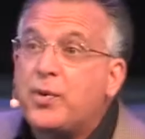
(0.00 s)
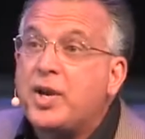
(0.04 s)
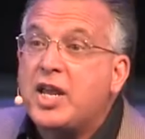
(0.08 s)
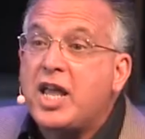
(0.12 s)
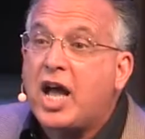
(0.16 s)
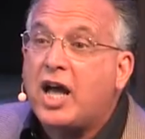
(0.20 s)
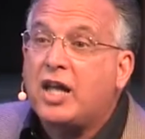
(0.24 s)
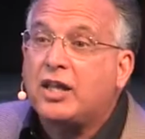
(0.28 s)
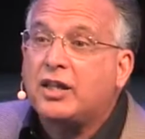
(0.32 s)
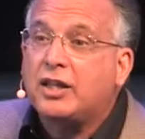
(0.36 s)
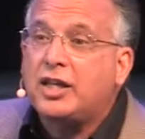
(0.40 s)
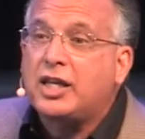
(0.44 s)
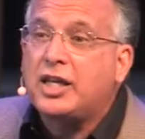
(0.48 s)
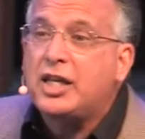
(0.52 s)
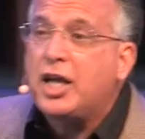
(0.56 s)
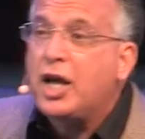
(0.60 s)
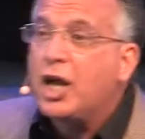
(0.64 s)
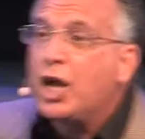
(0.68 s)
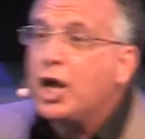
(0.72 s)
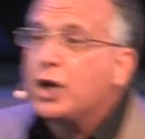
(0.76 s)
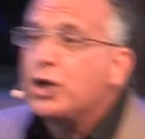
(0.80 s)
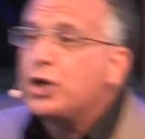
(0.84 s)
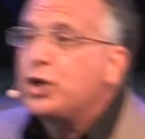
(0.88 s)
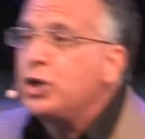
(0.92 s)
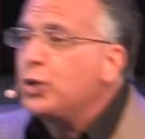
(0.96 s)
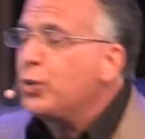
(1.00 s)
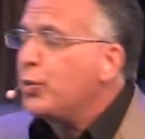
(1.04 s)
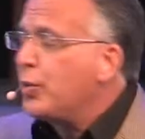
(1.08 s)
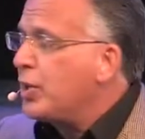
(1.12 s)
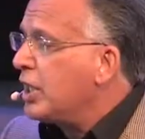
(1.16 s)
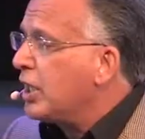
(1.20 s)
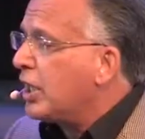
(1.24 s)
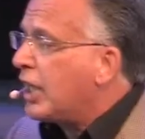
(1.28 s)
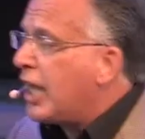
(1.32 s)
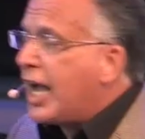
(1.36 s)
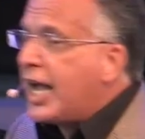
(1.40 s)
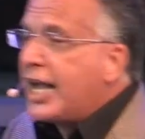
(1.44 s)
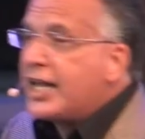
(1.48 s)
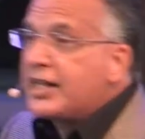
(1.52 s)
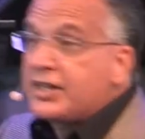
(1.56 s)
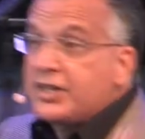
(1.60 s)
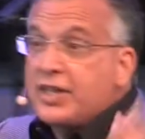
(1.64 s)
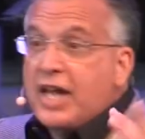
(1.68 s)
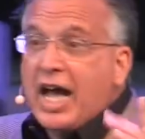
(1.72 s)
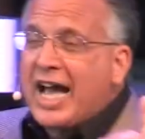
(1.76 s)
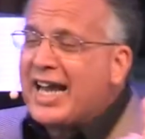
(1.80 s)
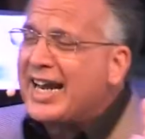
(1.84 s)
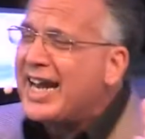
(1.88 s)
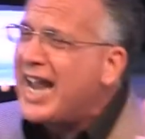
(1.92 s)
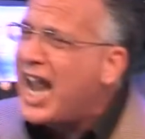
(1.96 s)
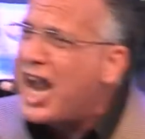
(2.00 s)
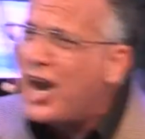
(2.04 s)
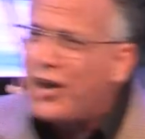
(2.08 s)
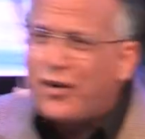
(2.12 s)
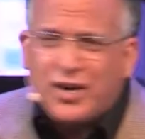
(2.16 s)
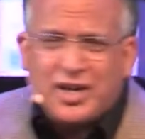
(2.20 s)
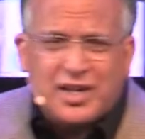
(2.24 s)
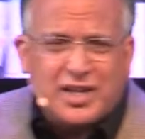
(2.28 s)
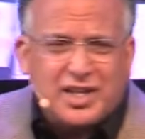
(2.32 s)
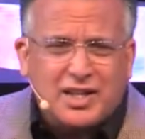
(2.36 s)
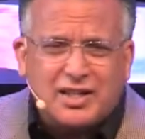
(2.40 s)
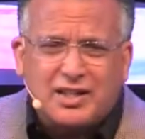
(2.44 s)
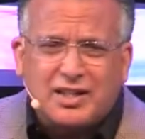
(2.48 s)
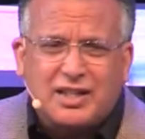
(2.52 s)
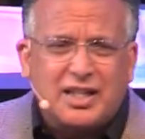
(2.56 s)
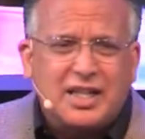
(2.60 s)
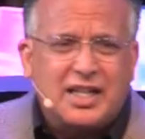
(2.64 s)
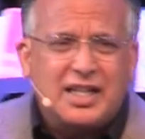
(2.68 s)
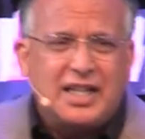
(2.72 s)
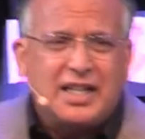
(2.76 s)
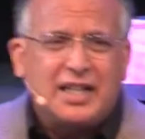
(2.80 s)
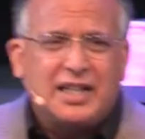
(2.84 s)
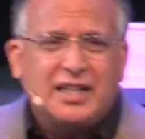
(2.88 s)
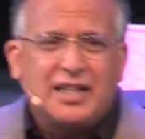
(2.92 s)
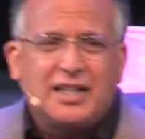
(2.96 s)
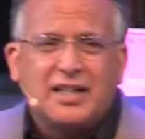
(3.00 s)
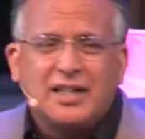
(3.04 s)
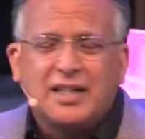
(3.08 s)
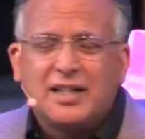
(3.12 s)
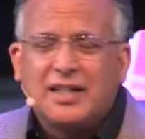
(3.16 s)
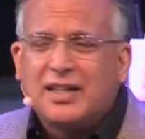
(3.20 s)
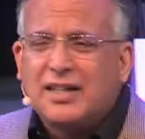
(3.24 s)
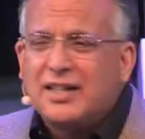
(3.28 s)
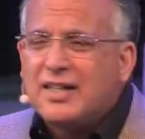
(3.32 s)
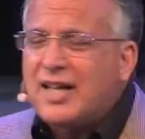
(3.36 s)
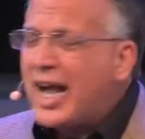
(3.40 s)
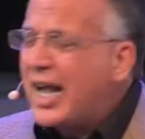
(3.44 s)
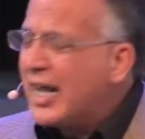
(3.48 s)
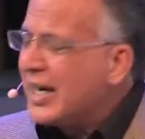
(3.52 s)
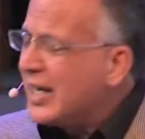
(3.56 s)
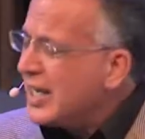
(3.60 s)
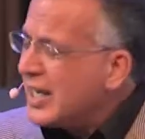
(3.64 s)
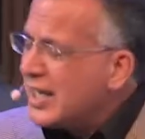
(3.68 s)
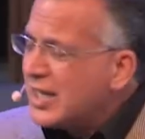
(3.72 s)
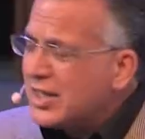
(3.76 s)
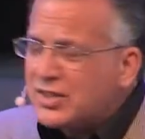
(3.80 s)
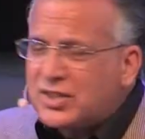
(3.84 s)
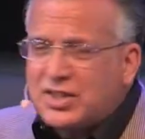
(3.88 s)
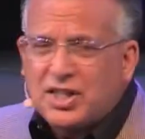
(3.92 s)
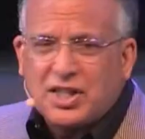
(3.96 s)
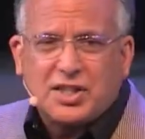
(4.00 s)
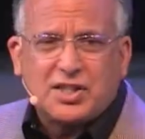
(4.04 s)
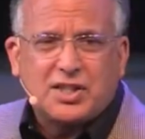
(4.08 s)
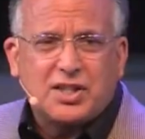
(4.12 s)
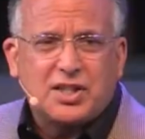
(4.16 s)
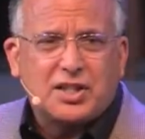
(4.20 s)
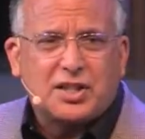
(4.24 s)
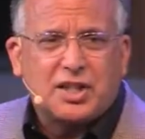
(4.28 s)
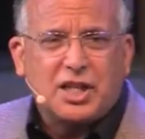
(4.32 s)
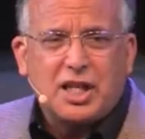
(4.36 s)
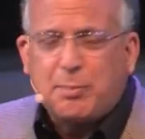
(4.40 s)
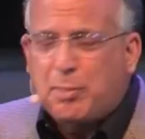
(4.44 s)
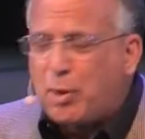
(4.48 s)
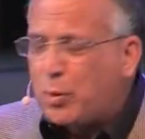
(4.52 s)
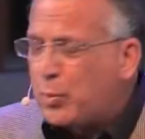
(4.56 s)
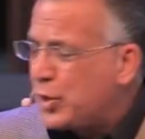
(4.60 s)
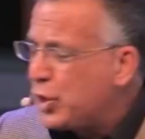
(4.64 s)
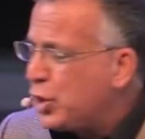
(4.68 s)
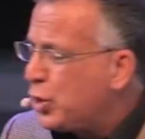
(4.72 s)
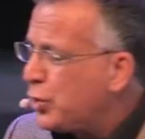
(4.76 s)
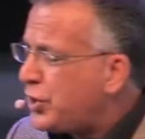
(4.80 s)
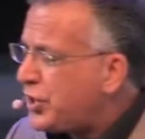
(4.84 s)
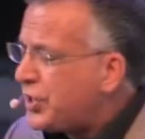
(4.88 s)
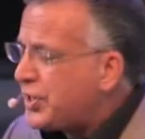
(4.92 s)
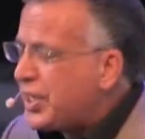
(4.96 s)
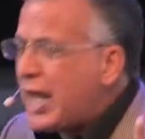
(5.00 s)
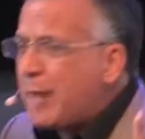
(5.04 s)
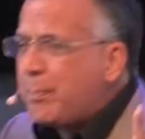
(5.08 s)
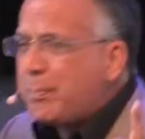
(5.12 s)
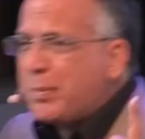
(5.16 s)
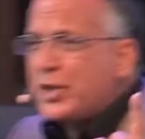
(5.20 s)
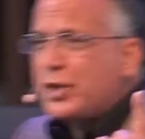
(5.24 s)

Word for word: reality, you realize not arrogantly, not egotistically, but when you step